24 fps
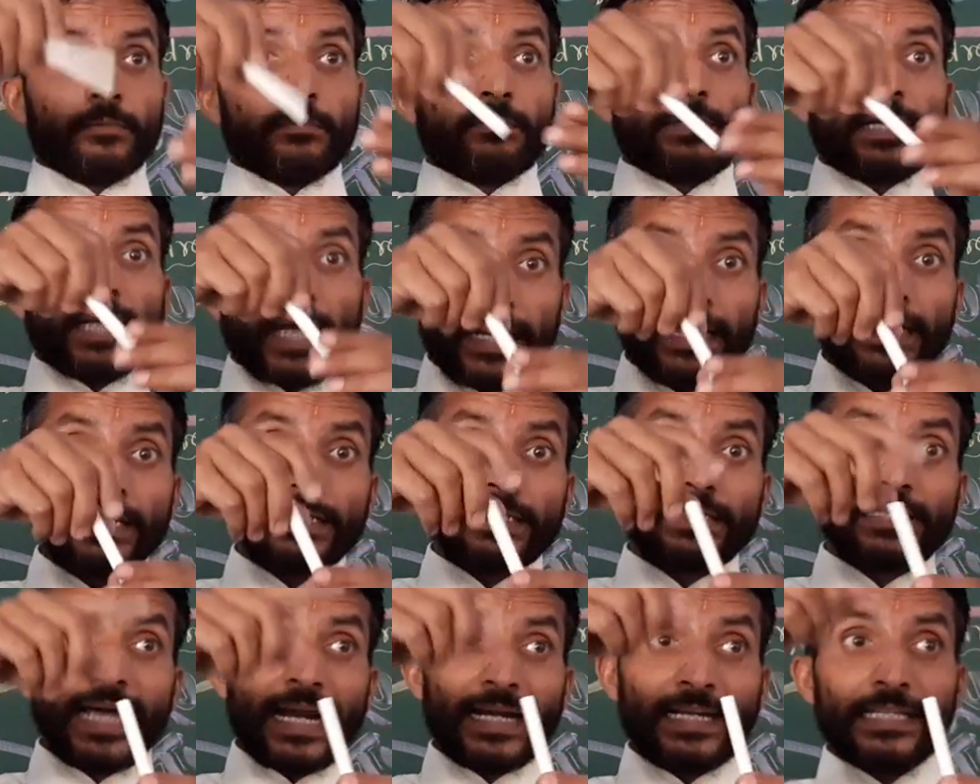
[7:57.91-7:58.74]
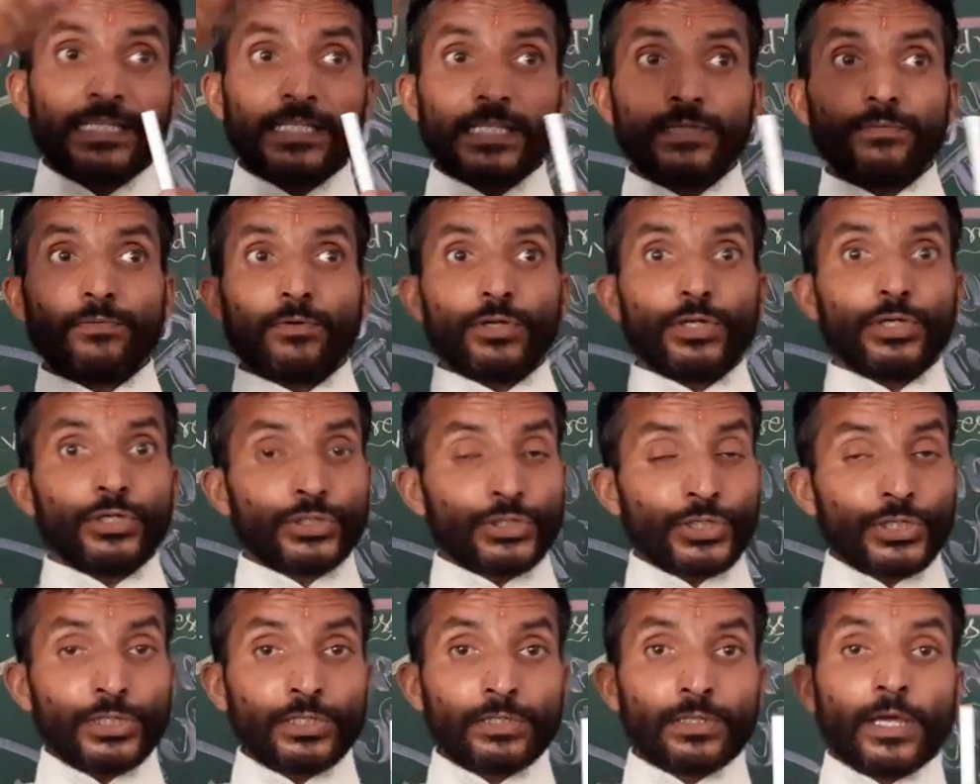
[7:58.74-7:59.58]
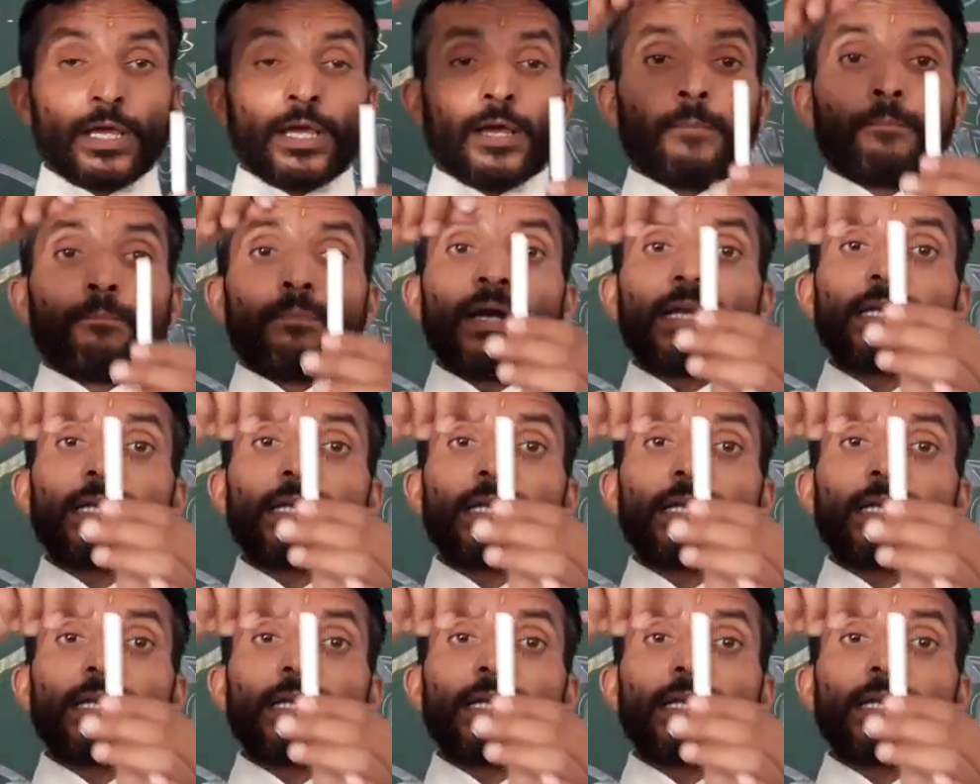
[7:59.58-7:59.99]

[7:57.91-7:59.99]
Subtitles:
right? That is revolution. But